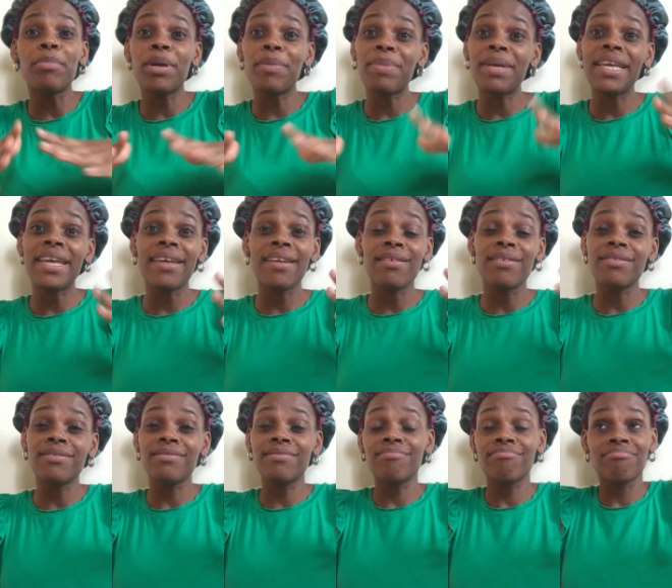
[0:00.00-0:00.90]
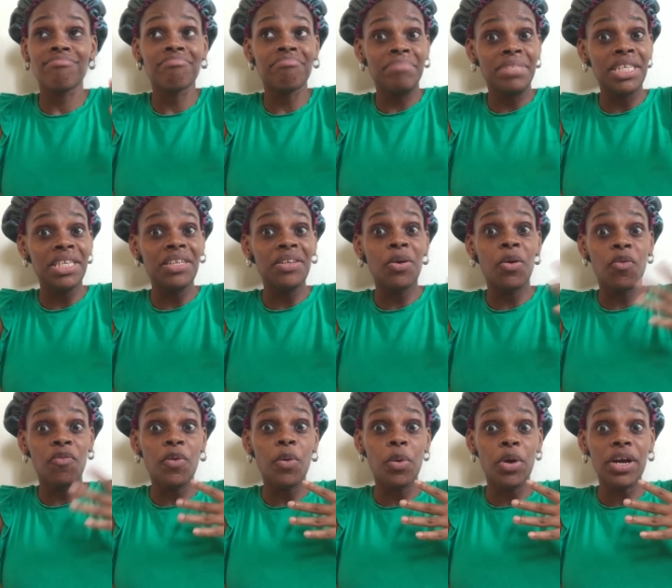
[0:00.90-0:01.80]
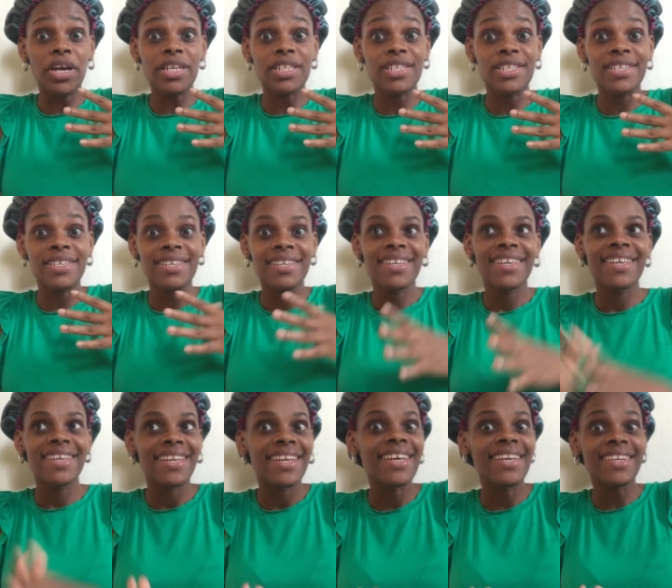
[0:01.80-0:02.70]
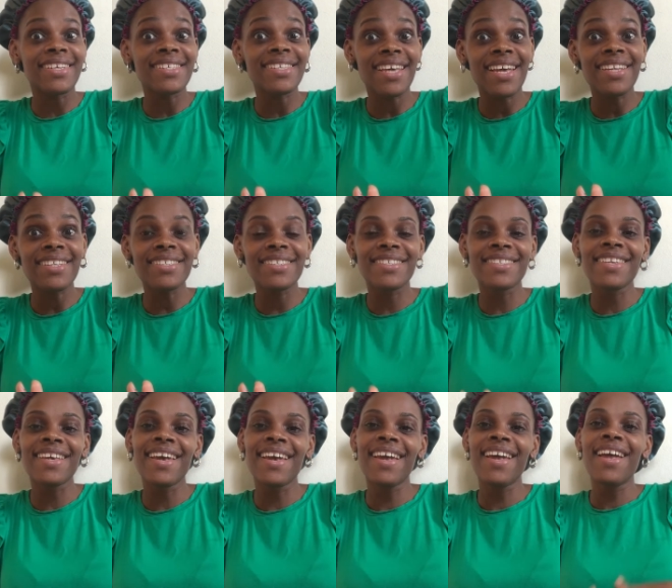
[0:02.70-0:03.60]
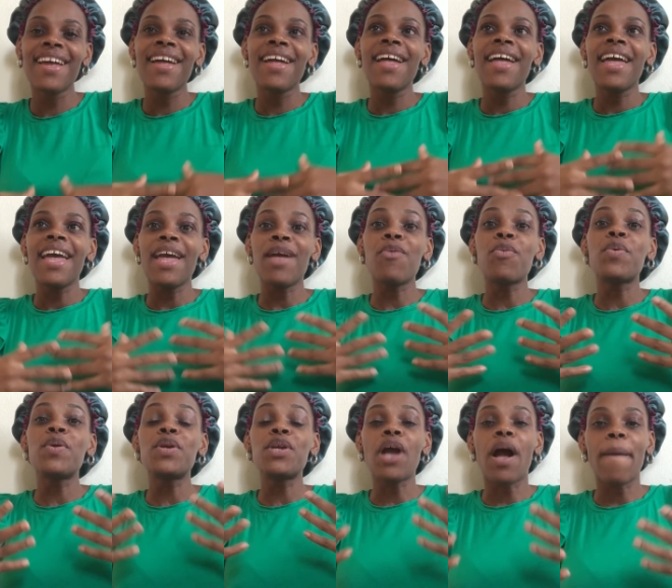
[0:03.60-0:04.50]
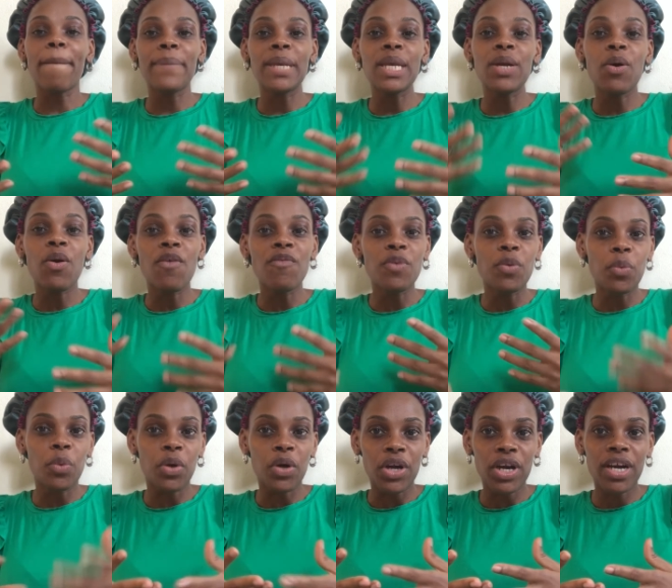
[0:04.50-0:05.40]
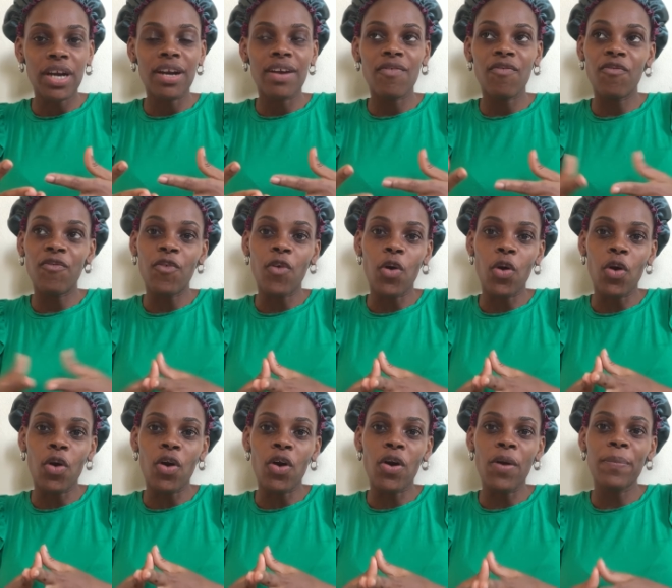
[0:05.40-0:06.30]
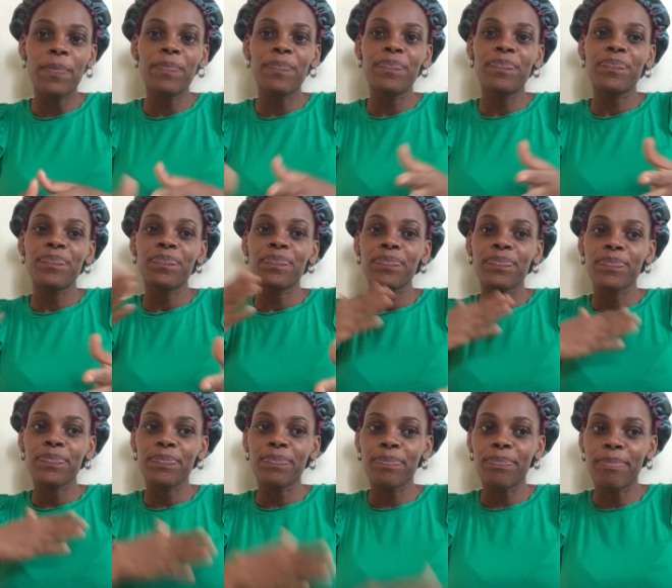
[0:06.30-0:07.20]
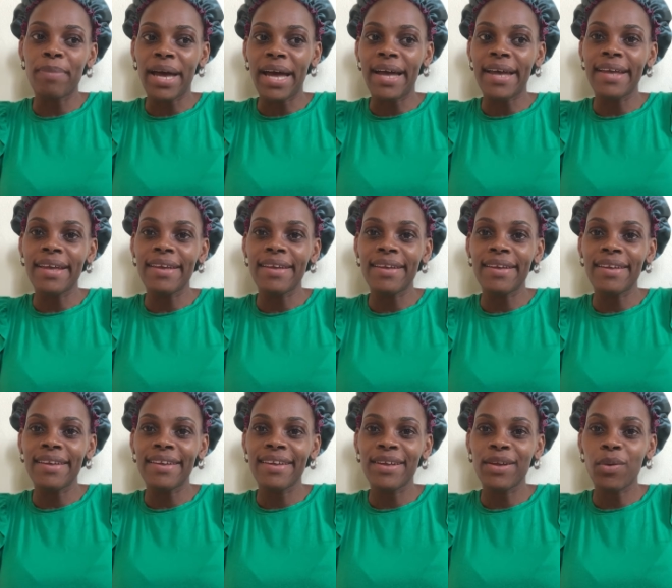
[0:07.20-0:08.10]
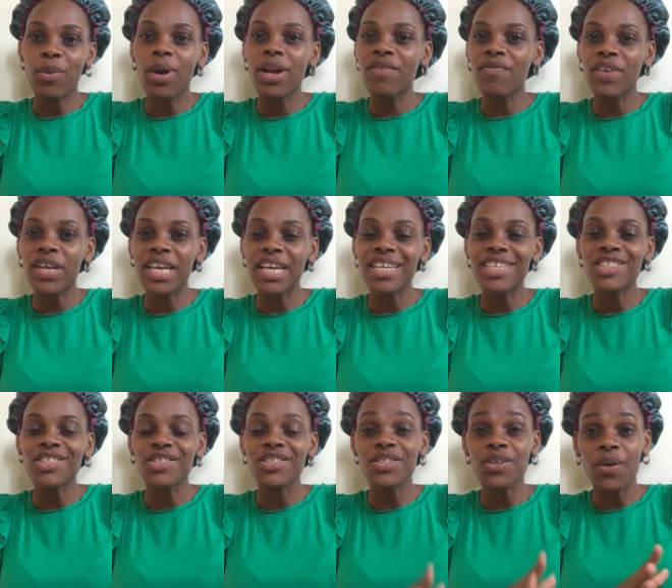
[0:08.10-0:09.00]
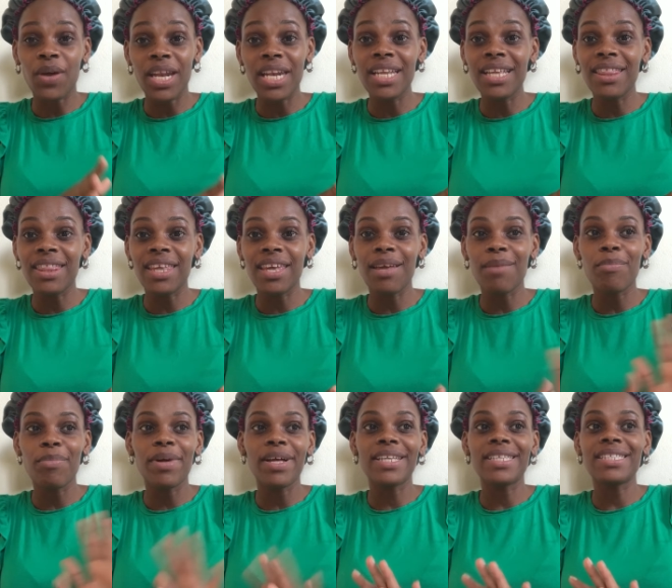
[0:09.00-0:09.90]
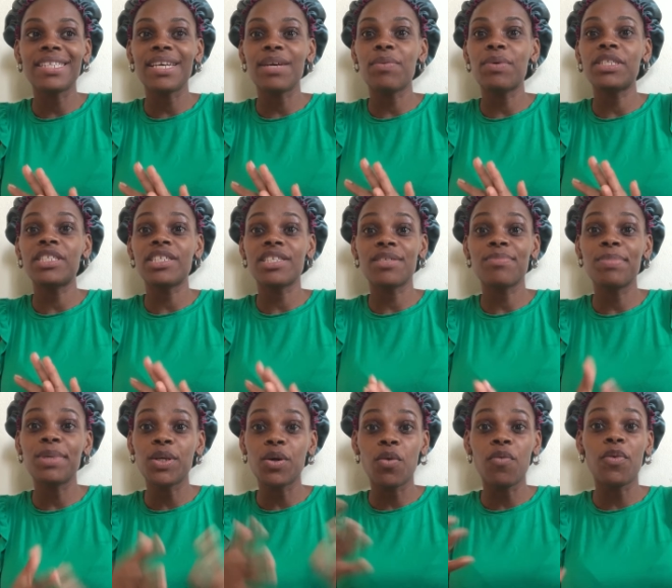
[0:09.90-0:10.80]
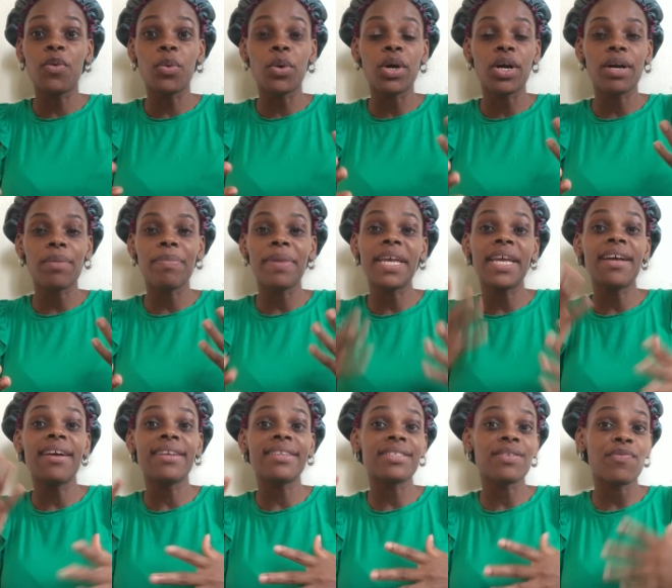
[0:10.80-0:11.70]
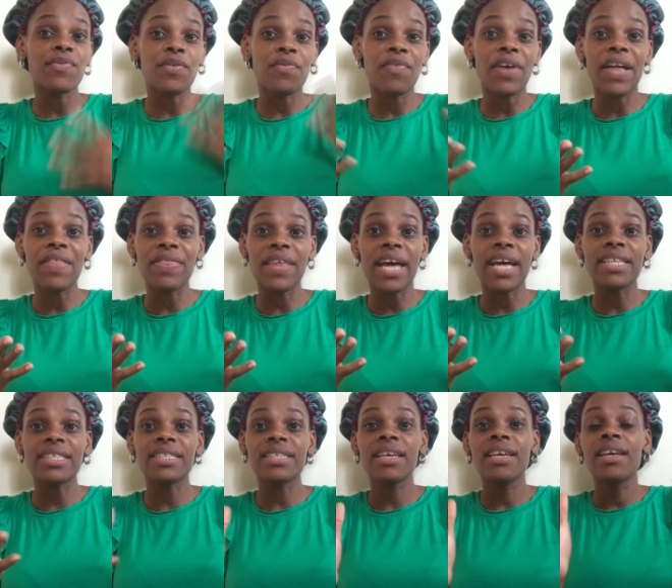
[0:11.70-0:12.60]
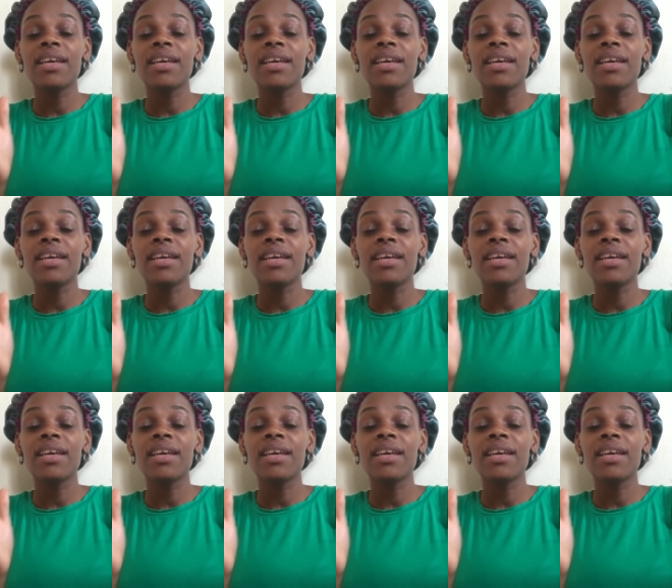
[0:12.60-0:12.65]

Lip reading: maybe be overworked in a sense. It would not be overwork for my qualifications or anything, but it would just be overwork because of the fact that